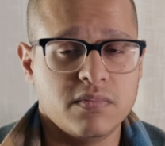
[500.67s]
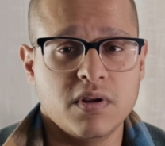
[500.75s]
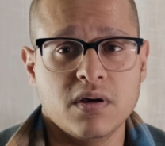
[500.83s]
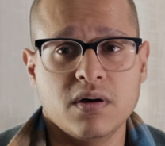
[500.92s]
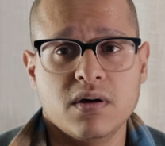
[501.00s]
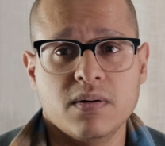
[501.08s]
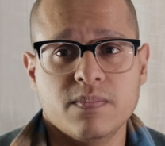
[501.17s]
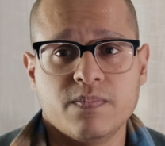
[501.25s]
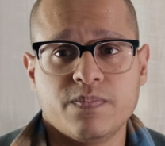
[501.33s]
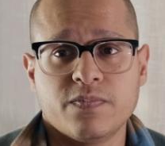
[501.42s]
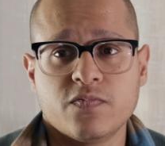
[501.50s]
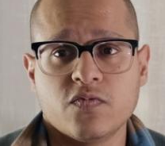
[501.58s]
for
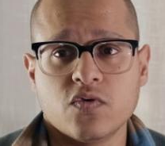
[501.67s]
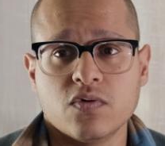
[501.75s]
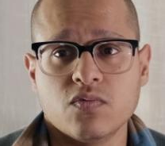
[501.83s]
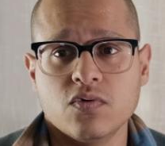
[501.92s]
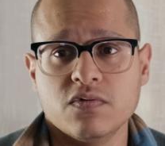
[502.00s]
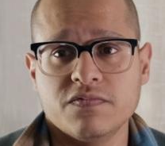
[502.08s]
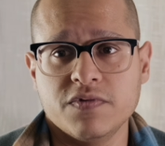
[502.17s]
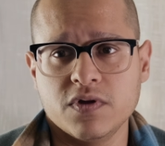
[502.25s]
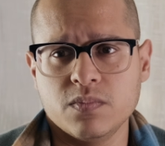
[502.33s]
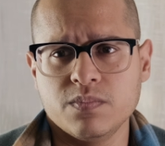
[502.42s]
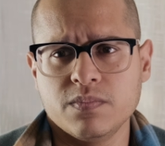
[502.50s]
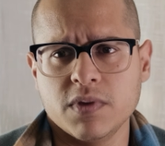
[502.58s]
a roll of
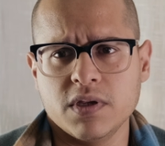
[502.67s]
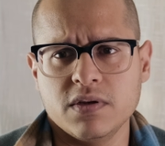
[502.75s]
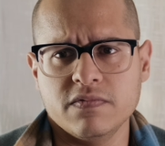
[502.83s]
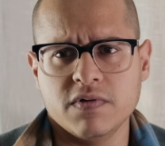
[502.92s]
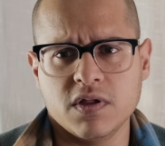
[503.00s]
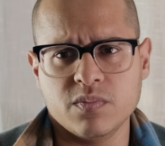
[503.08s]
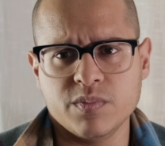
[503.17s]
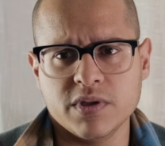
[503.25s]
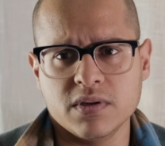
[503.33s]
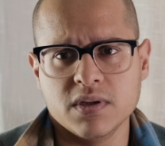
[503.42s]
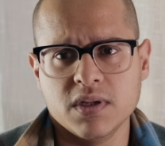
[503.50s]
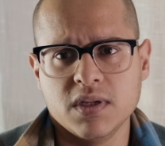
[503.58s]
film and
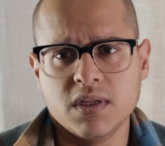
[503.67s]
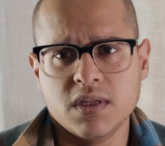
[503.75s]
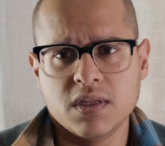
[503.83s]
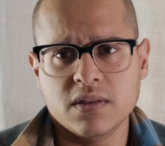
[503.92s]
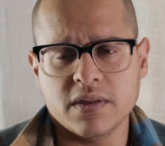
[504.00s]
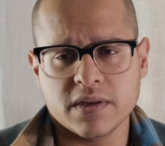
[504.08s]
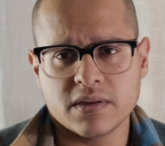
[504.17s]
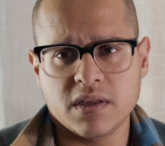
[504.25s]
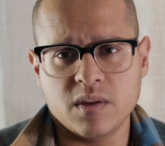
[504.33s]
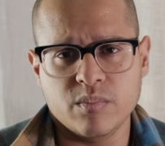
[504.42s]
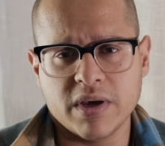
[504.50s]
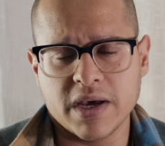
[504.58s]
development that
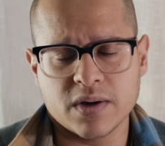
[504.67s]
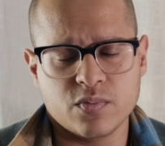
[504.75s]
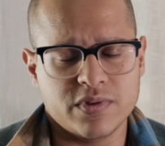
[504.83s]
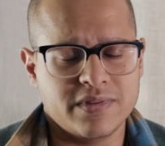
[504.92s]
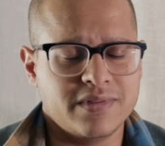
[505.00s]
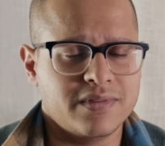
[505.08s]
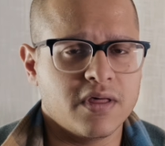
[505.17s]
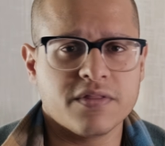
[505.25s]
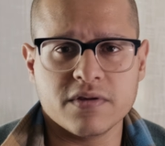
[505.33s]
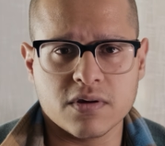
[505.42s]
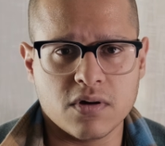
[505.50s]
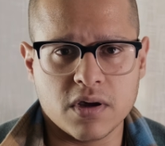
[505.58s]
came back with
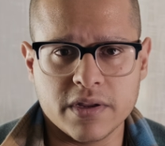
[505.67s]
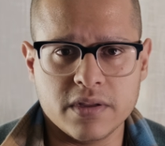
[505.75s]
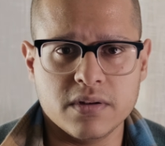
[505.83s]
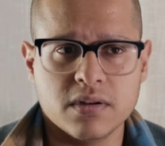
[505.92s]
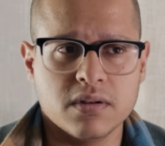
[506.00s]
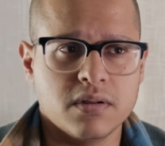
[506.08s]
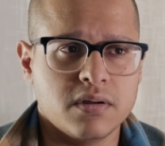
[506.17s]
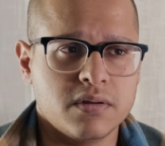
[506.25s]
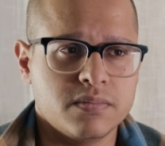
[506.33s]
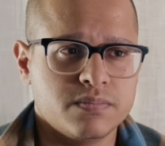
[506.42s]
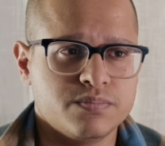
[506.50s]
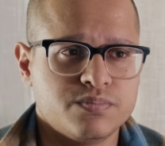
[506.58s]
nothing on it.
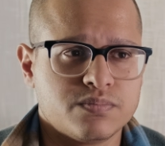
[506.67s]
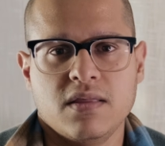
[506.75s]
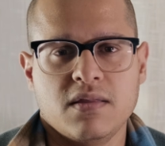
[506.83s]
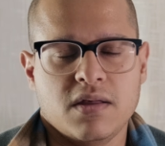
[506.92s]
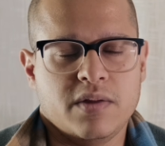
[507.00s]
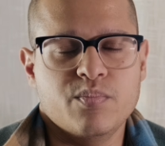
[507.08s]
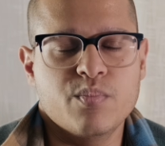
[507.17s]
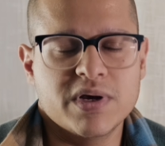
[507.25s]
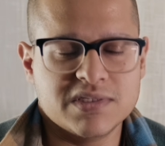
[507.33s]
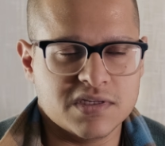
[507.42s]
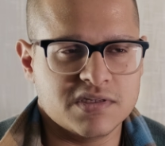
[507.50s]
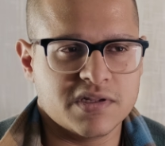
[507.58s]
I
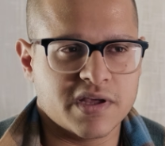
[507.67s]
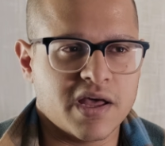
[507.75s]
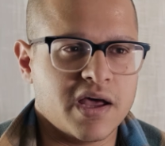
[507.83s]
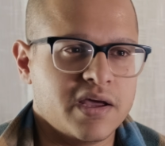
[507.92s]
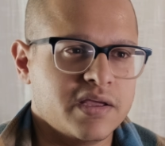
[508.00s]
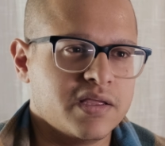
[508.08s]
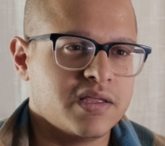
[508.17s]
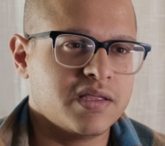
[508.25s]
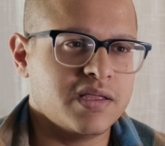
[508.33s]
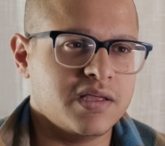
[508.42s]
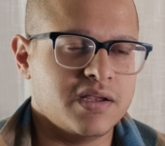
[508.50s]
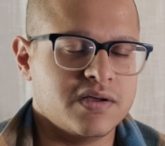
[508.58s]
messaged the guy,
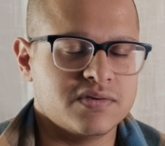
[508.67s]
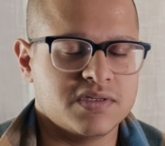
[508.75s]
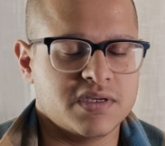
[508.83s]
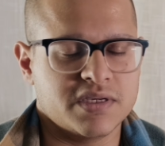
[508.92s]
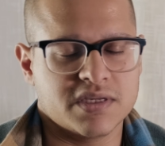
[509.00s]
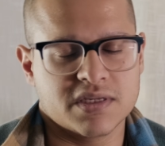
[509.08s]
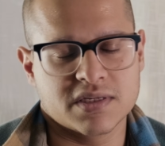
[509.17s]
and I was like,